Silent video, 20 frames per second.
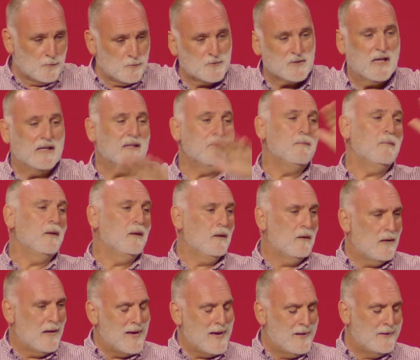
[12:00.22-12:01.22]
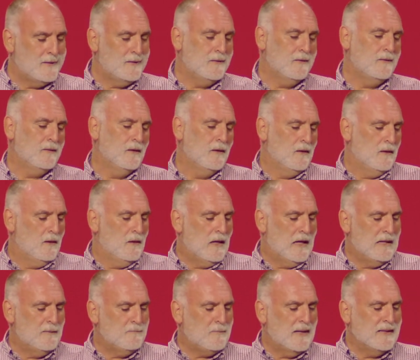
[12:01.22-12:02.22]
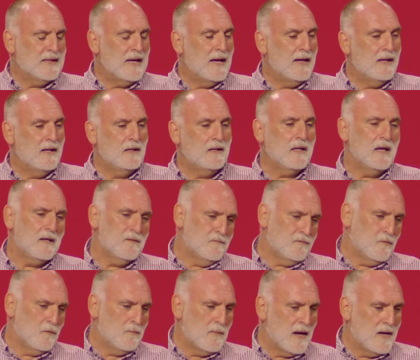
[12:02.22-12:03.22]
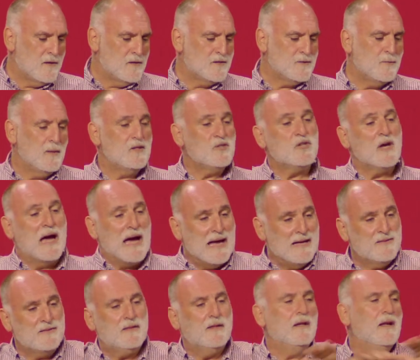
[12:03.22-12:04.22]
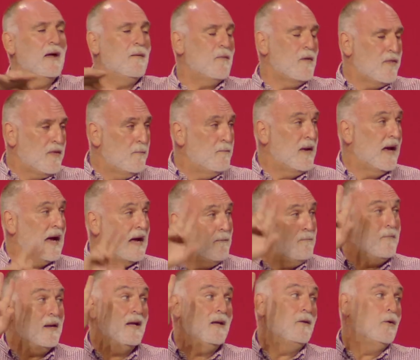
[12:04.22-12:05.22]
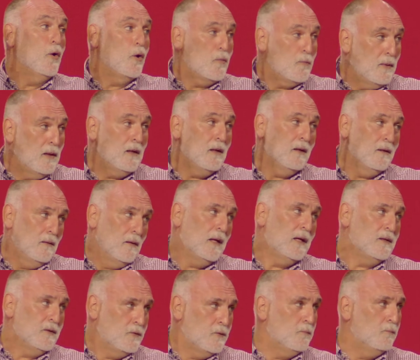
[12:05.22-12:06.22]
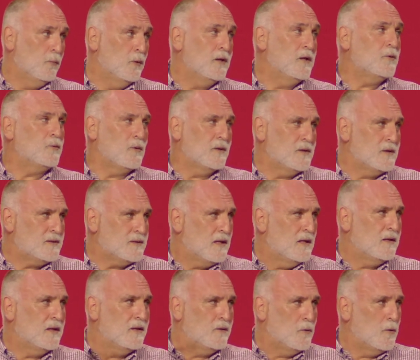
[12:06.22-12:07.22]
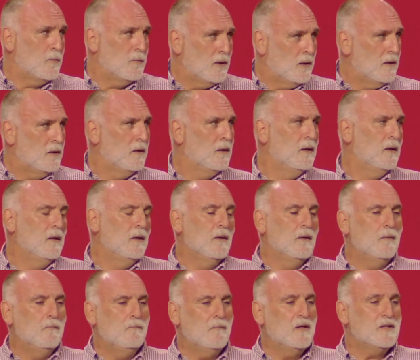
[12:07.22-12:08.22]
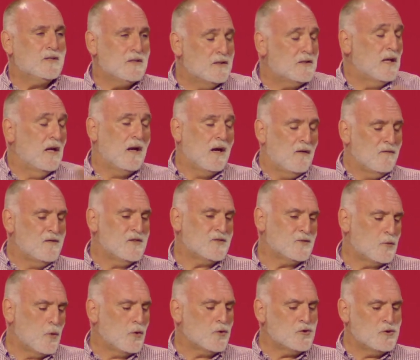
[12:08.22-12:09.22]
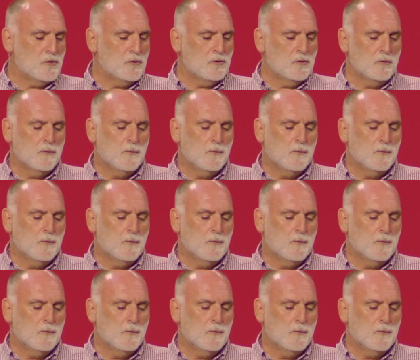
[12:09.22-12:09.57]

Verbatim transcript: Sanibel and, and Pine Island and Fort Myers Beach until everything began being normal. And right, we right. need to understand that normal yeah. means it's a lot of destruction.